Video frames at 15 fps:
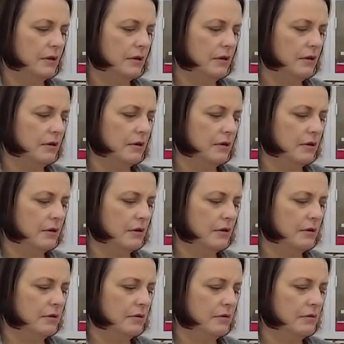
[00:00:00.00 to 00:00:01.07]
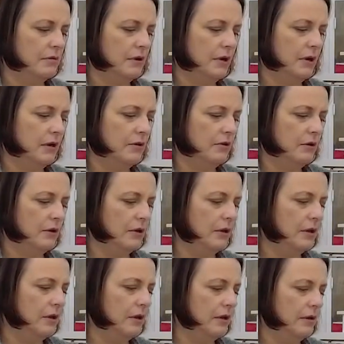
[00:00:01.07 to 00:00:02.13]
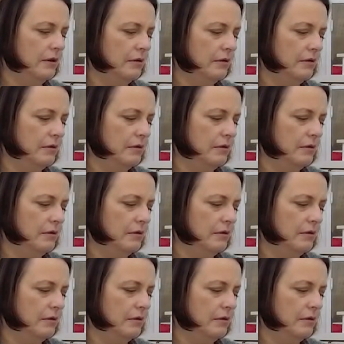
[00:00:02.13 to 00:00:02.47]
in the cart and online.